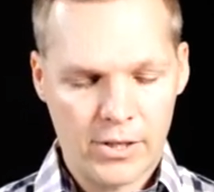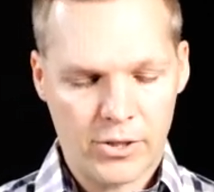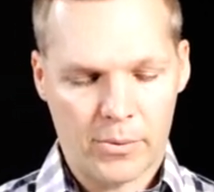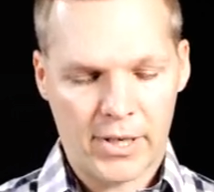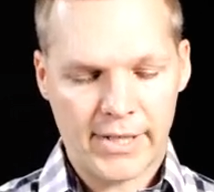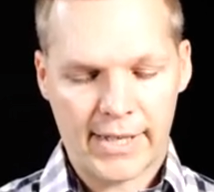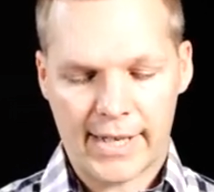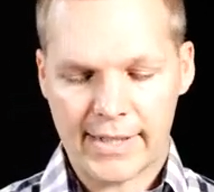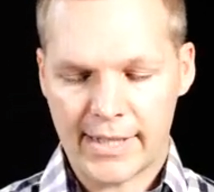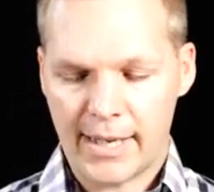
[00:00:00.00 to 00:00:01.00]
So I'm going to take
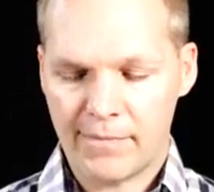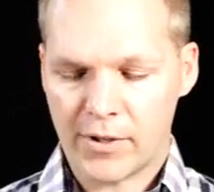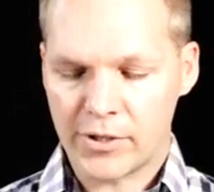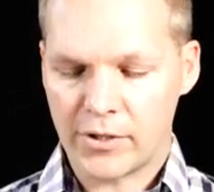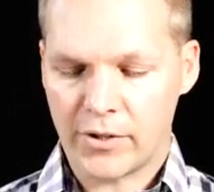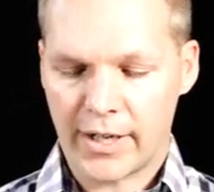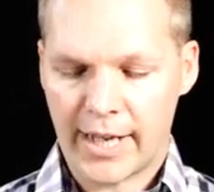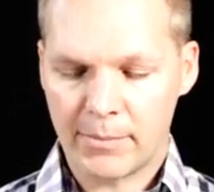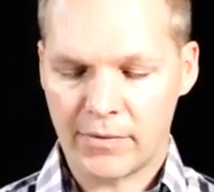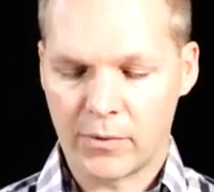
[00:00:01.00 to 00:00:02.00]
that same function call that I
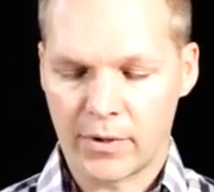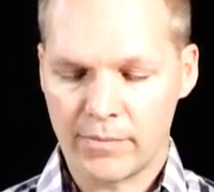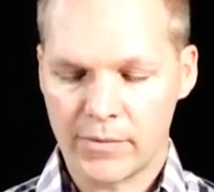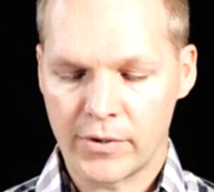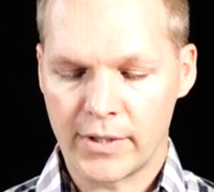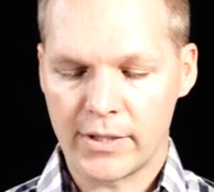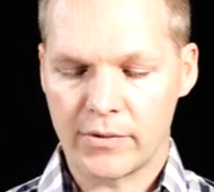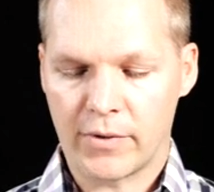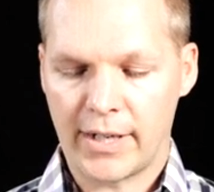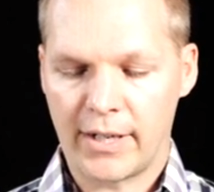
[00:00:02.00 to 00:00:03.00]
had before. So
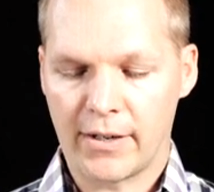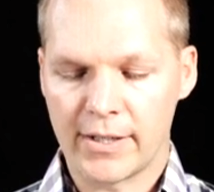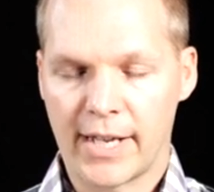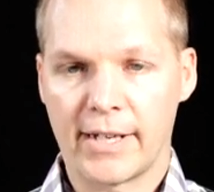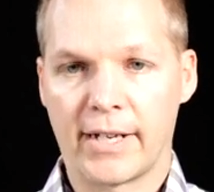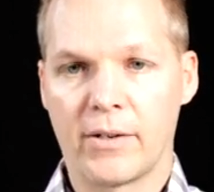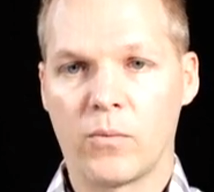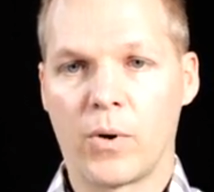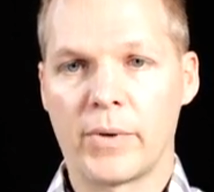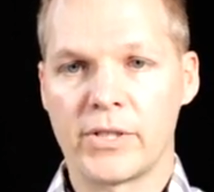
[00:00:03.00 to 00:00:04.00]
this right here is ending
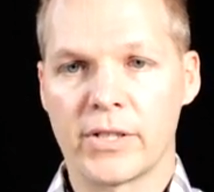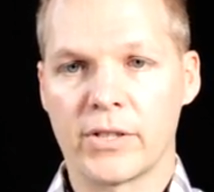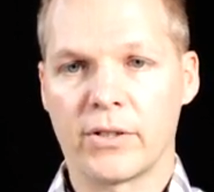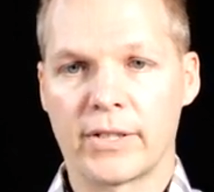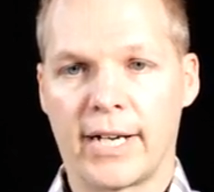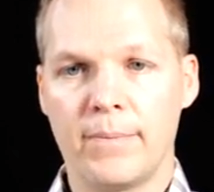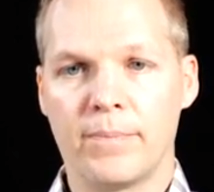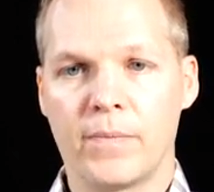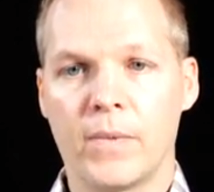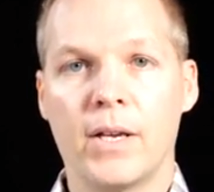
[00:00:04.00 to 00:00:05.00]
what we just looked at.
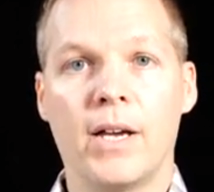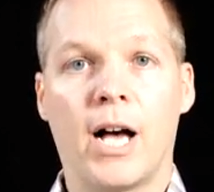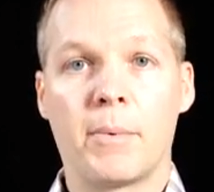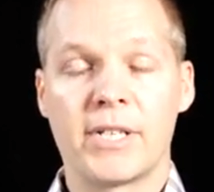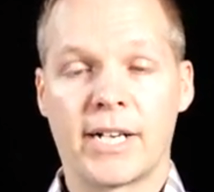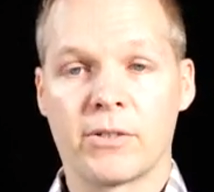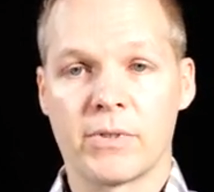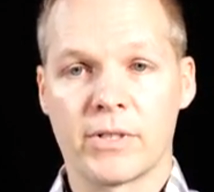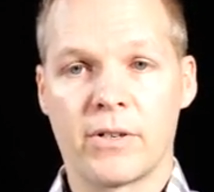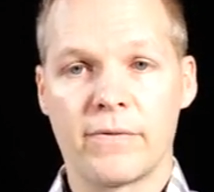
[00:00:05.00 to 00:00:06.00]
I'm going to take the
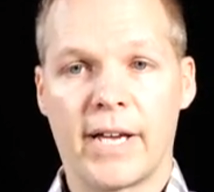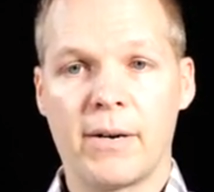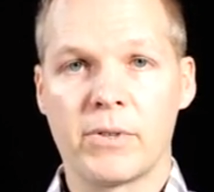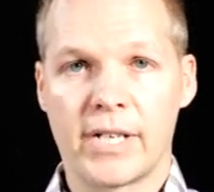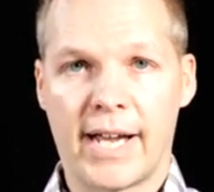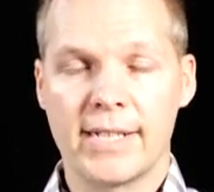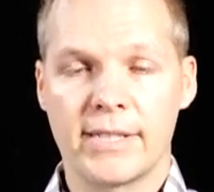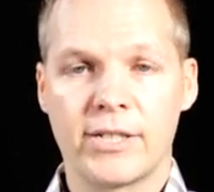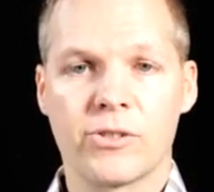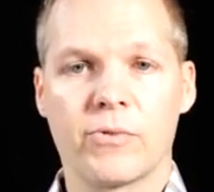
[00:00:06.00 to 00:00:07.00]
result of that, which
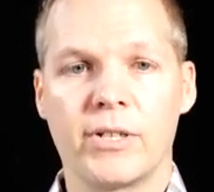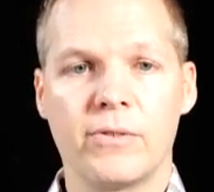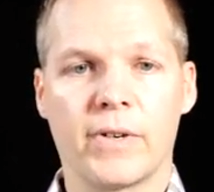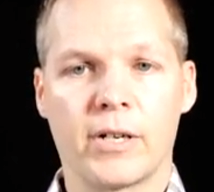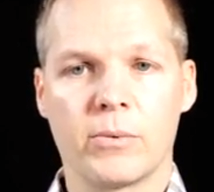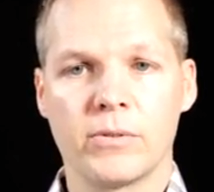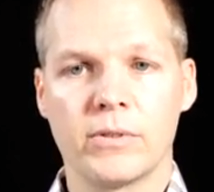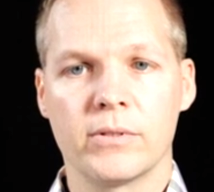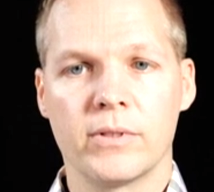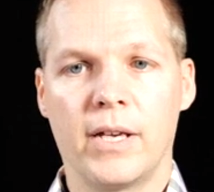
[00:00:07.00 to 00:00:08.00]
has these three new
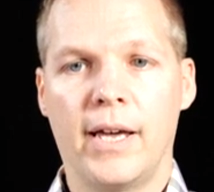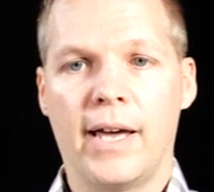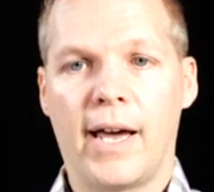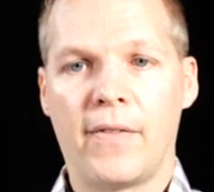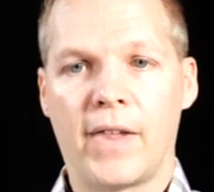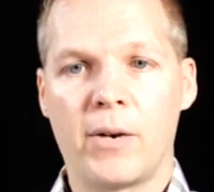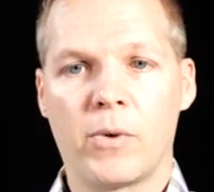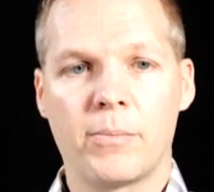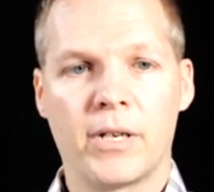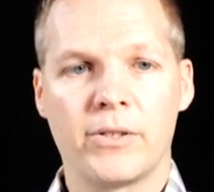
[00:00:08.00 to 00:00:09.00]
variables. And then
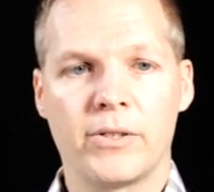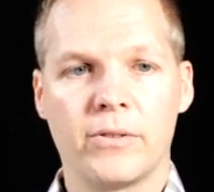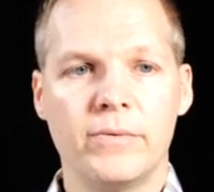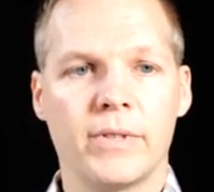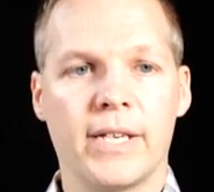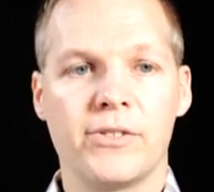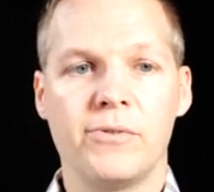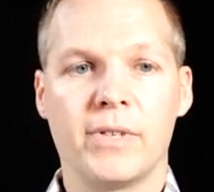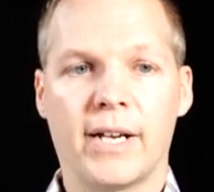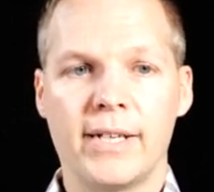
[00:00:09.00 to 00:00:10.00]
what I'm going to do is
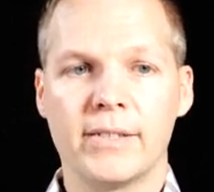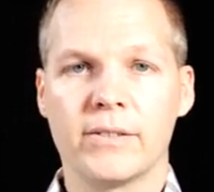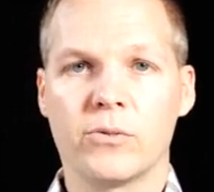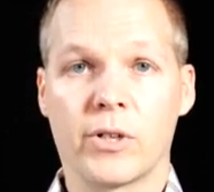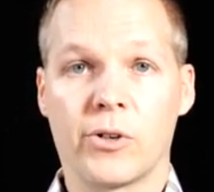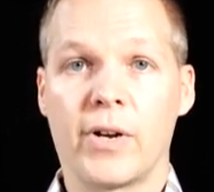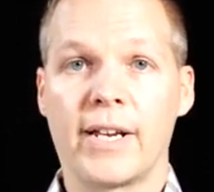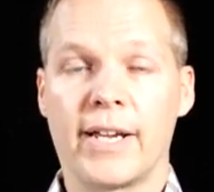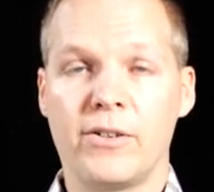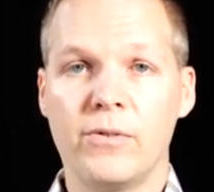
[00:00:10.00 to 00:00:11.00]
unite or
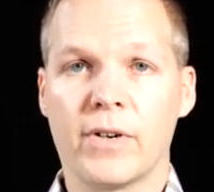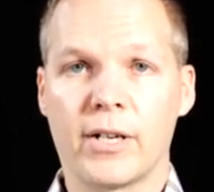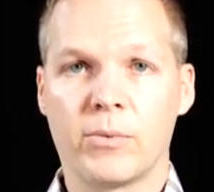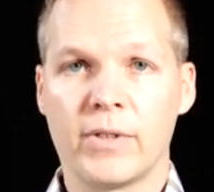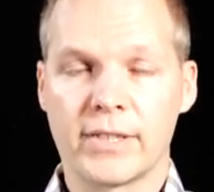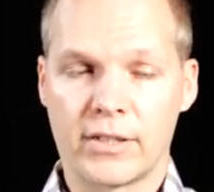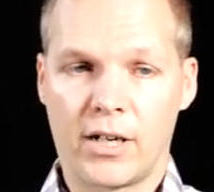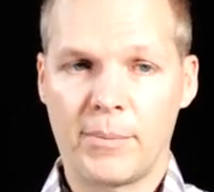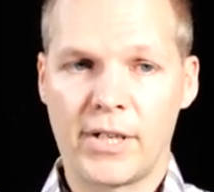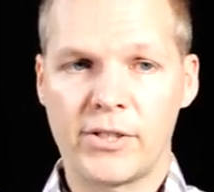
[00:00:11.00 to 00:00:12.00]
create a new variable that's a
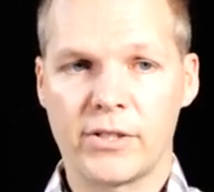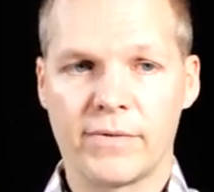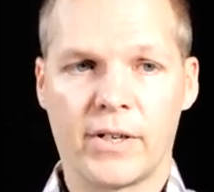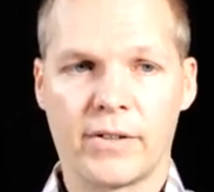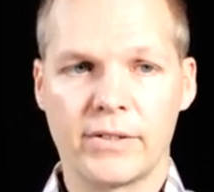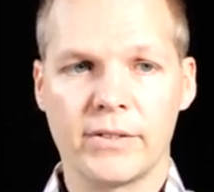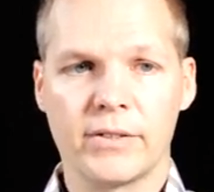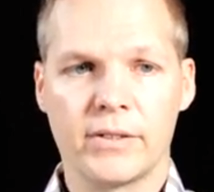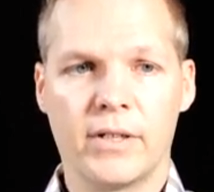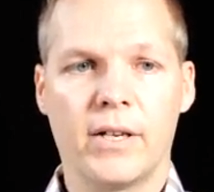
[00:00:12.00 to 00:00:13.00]
combination of others,